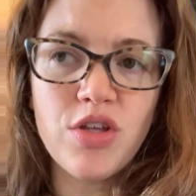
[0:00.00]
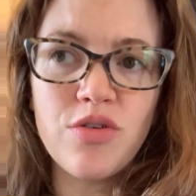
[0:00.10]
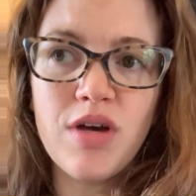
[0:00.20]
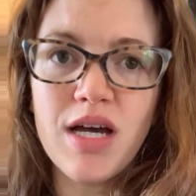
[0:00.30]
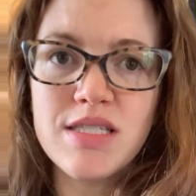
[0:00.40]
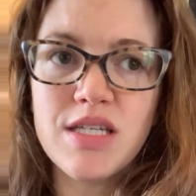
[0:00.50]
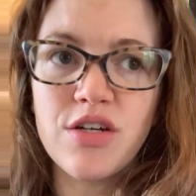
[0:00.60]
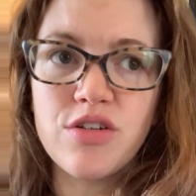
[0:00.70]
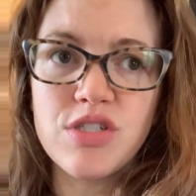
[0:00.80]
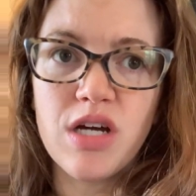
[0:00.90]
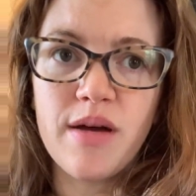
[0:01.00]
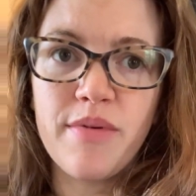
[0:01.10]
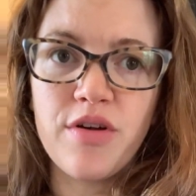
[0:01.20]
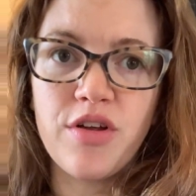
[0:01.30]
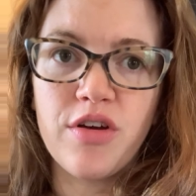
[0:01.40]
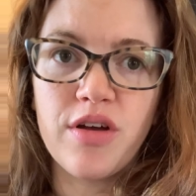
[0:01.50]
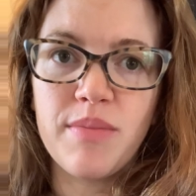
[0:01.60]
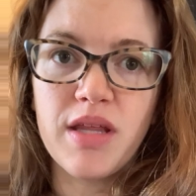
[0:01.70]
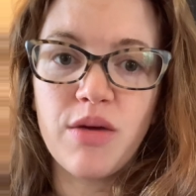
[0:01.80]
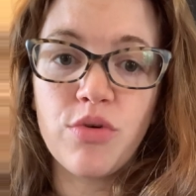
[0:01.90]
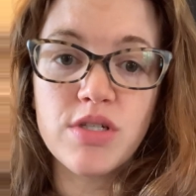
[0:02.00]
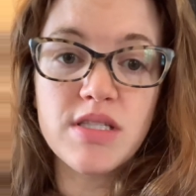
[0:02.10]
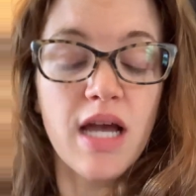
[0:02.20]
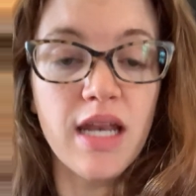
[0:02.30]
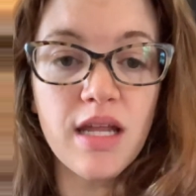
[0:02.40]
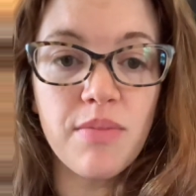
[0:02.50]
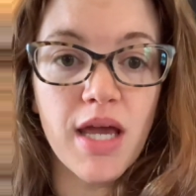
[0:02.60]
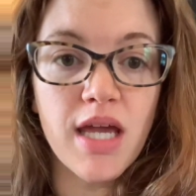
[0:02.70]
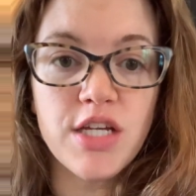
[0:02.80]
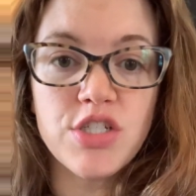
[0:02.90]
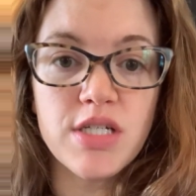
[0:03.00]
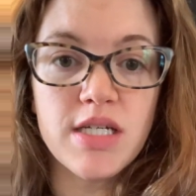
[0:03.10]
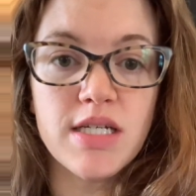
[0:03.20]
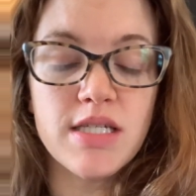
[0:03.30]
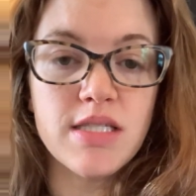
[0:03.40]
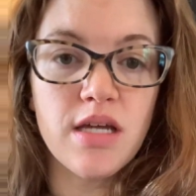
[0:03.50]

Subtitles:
you guys did a good job on your MLA Works Cited pages.